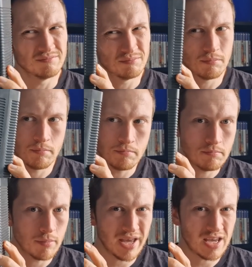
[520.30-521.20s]

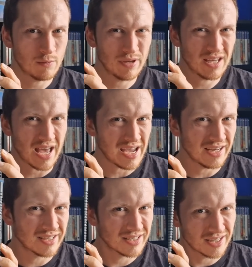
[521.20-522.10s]
maybe
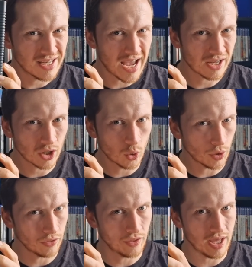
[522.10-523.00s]
eight to ten
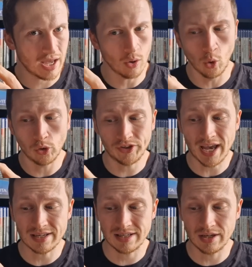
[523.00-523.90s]
quid there, all
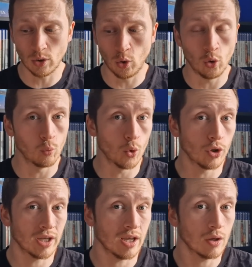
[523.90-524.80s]
tested, all
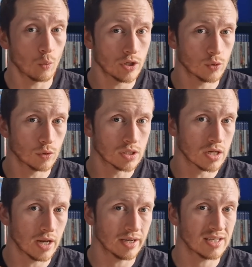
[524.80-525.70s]
working, which was
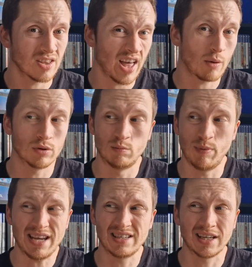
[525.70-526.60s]
nice. That was
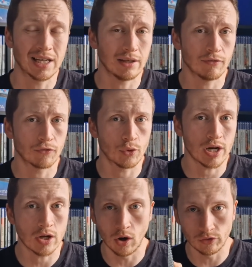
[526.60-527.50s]
basically
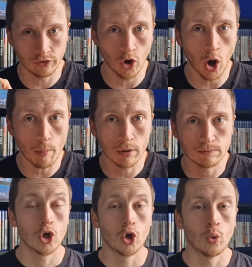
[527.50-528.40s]
free on top.
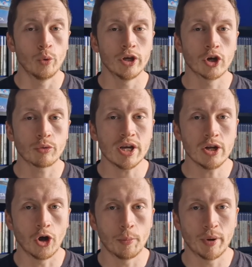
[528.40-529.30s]
We
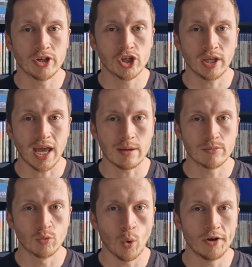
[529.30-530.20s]
agreed on a bunch of
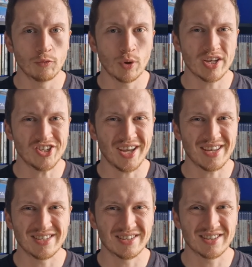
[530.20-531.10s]
games, one of which
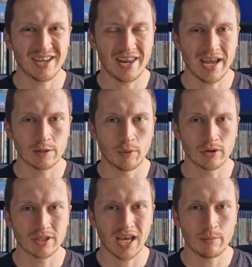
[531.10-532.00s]
isn't an
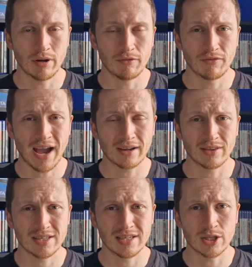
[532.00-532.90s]
Xbox game, and in fact
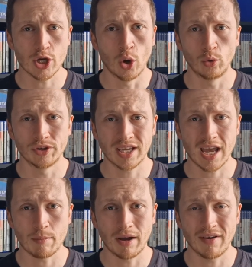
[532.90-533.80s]
this is the oldest
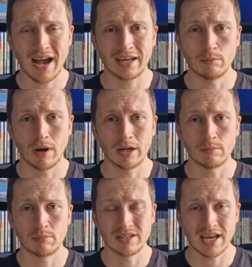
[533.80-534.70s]
game I've had in
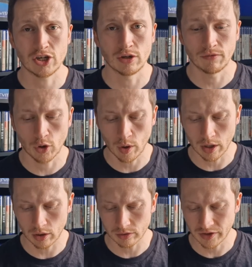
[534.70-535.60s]
my possession for quite
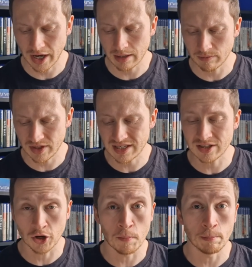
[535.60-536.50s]
a long time. This
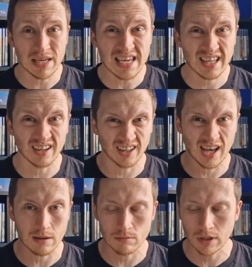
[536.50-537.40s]
is an Amiga
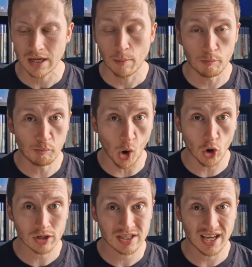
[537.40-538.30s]
game,
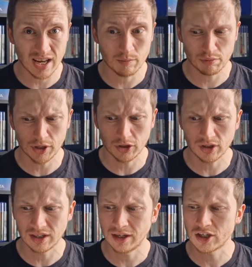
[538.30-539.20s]
boxed in pretty good
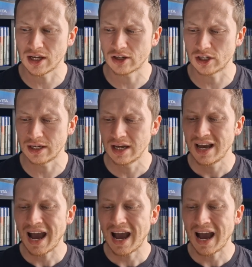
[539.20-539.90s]
condition actually,